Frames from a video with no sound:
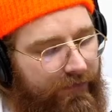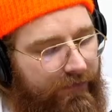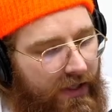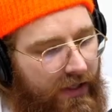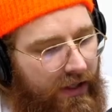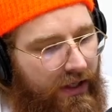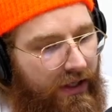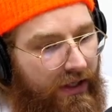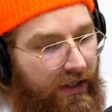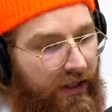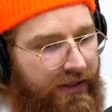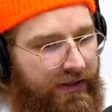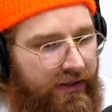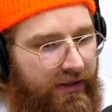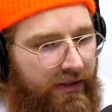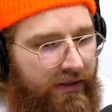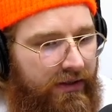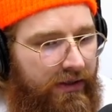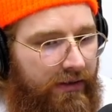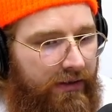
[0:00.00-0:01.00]
And it lasts a
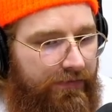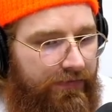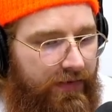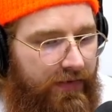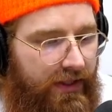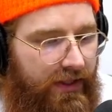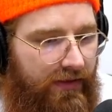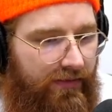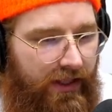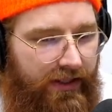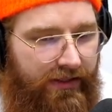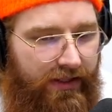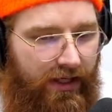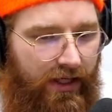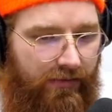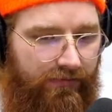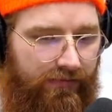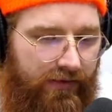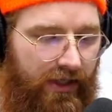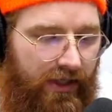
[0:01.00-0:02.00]
long time. Save that
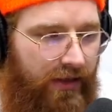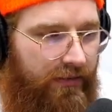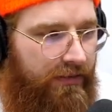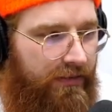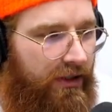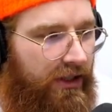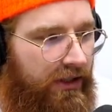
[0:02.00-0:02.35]
time. Time is money.